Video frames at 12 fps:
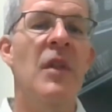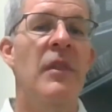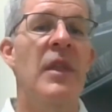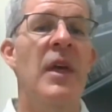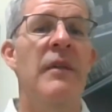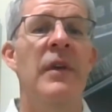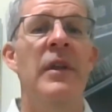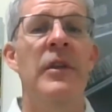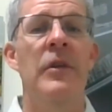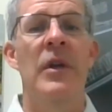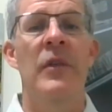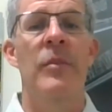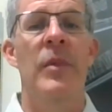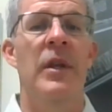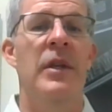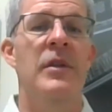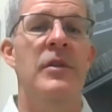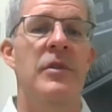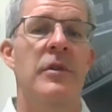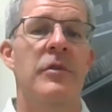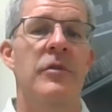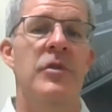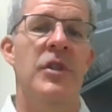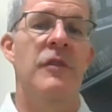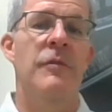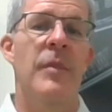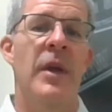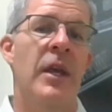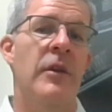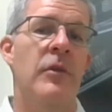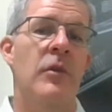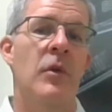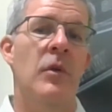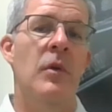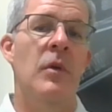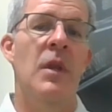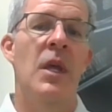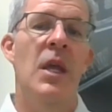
That venue has made it easier to achieve my annual goal